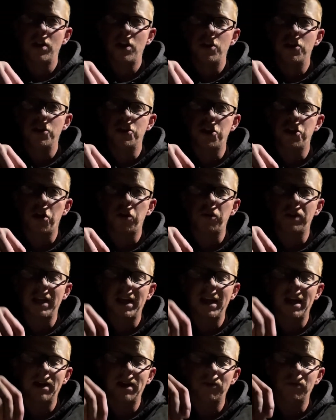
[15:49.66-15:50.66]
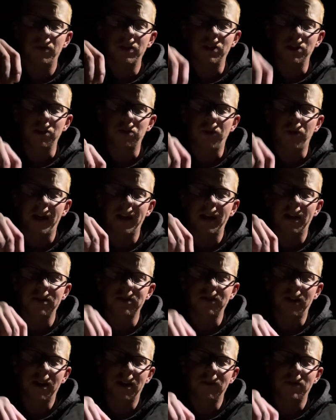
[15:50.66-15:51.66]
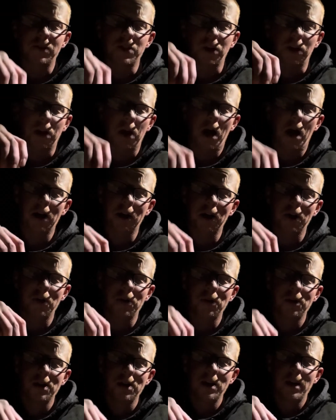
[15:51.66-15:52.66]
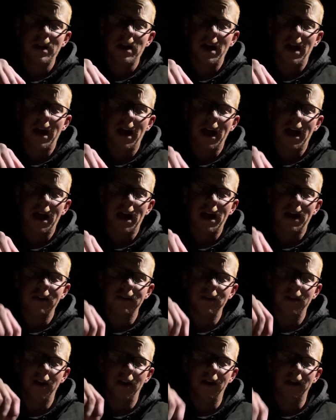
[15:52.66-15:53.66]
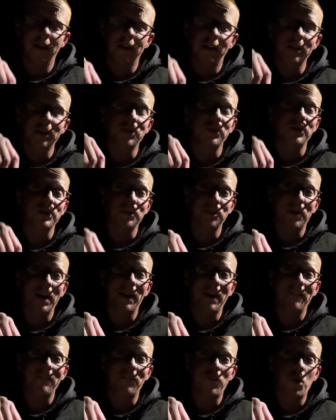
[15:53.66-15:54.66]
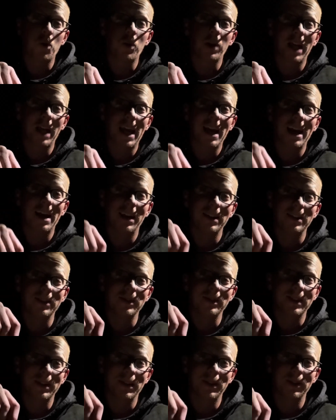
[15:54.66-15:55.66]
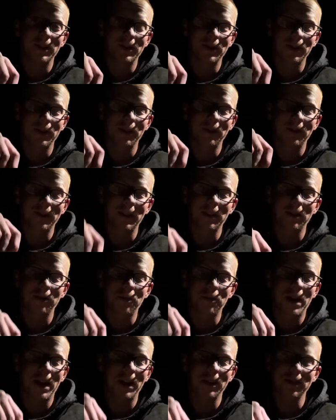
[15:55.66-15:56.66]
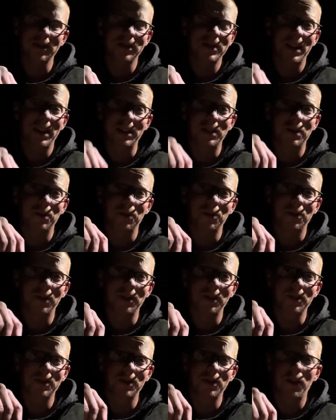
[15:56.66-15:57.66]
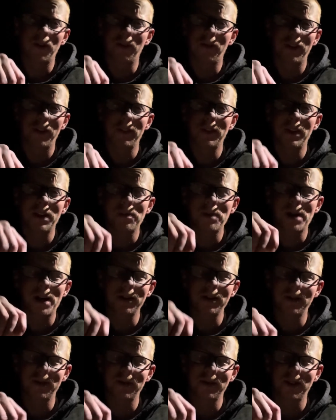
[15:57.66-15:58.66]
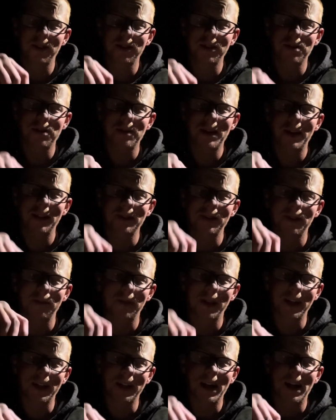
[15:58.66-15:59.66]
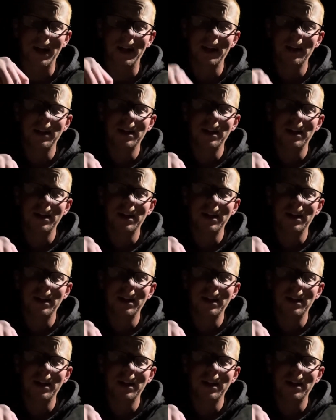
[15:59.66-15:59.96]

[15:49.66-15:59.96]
Joliet, which is right outside of Chicago, and this one's paying $4,800 going 2,100 miles. It's like $250 a mile, $260 a mile, something like that.